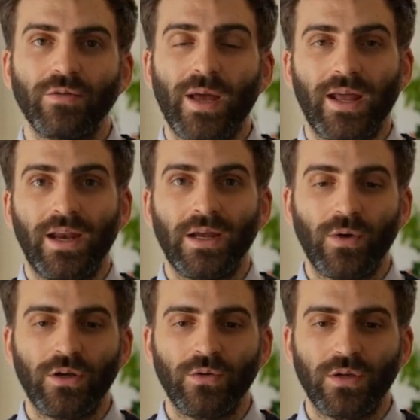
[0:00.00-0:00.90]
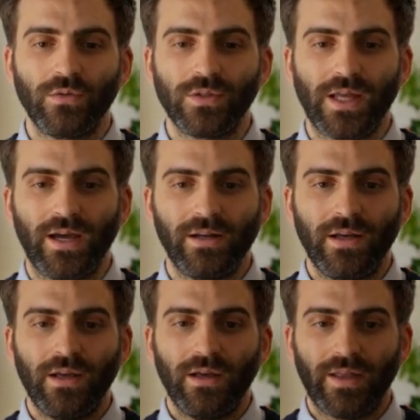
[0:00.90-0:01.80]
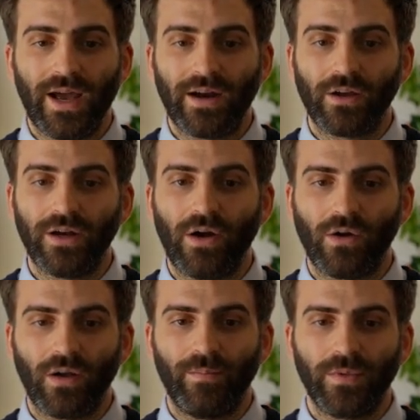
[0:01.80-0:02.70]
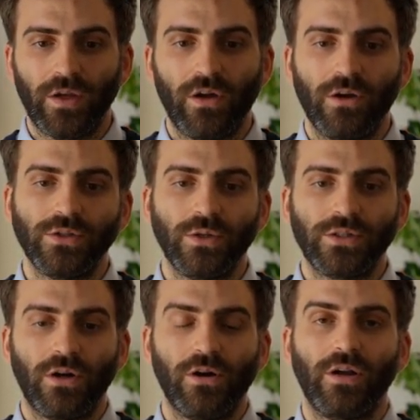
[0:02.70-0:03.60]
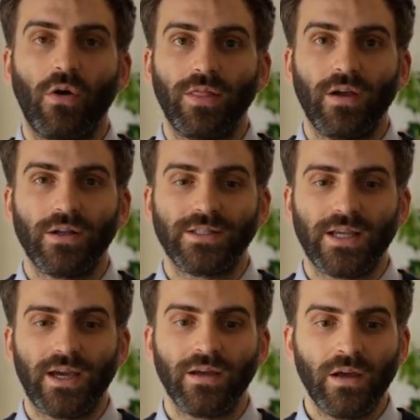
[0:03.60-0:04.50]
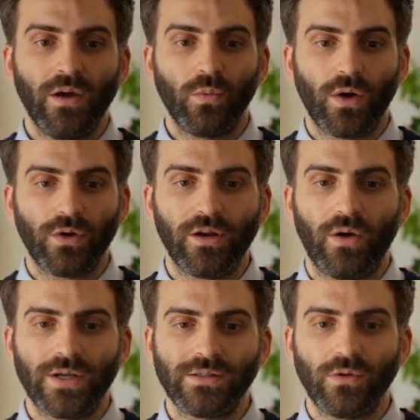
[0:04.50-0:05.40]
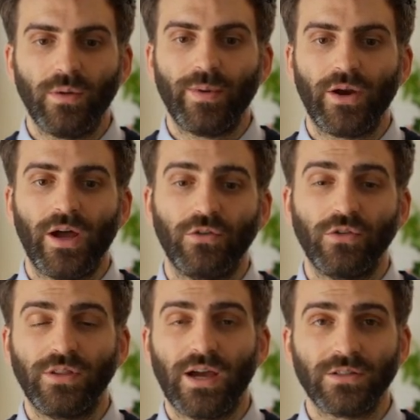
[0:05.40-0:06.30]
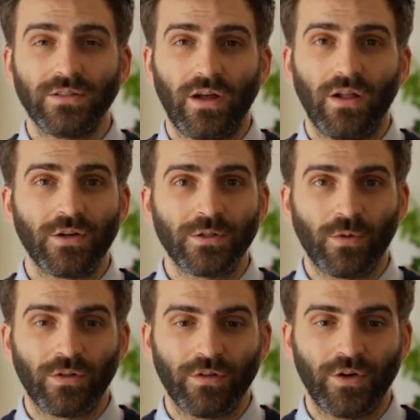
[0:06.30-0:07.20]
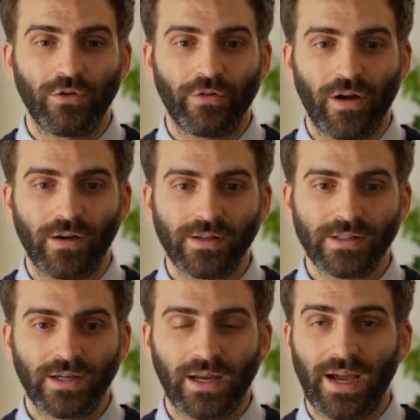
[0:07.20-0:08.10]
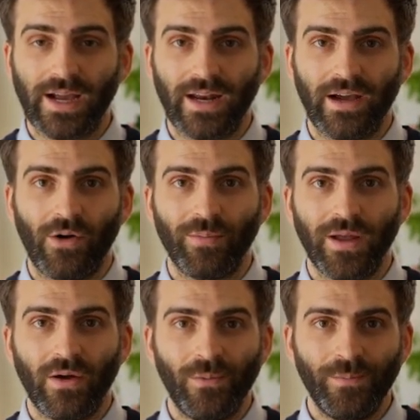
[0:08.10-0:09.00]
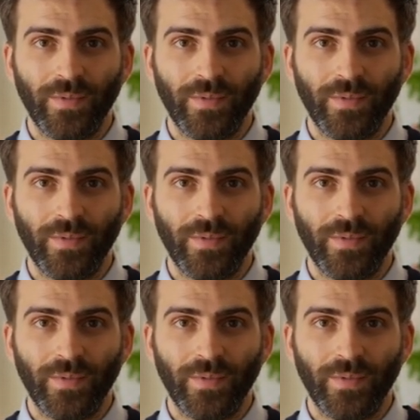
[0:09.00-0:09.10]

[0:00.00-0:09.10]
met anyone who used that had a good outcome. So it's hard to go in there and say, well, I stole about $100,000 worth of your drugs. Can I get help now?